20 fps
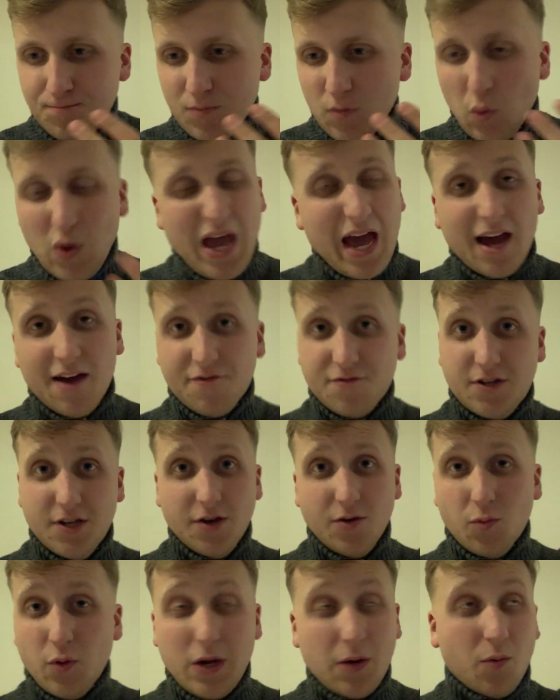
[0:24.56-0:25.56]
We have
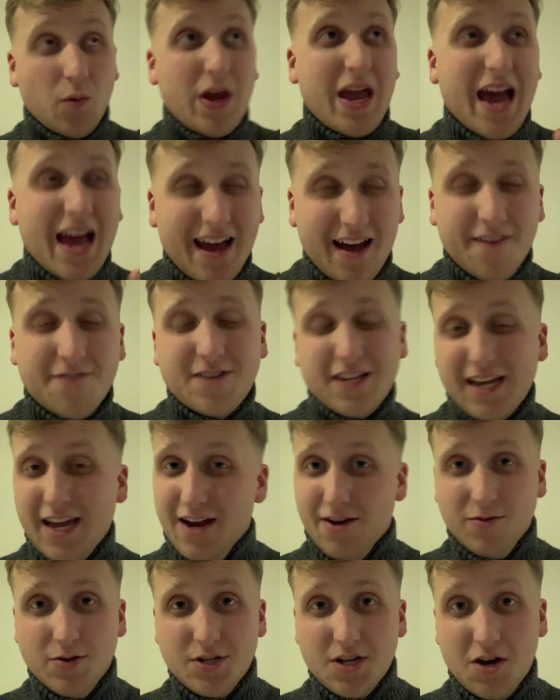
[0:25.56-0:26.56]
to
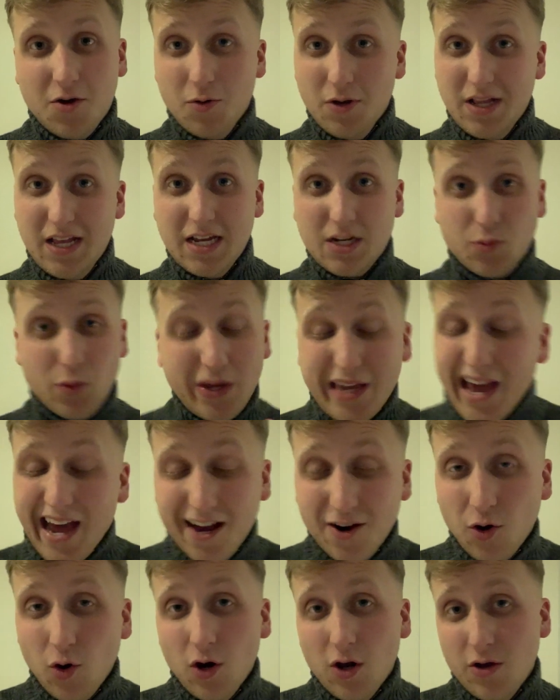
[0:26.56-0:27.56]
get a result in this. We
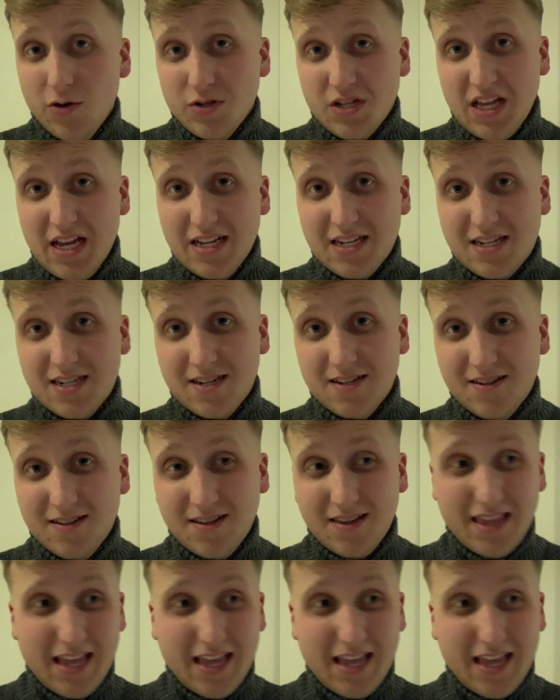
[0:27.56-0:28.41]
cannot lose this.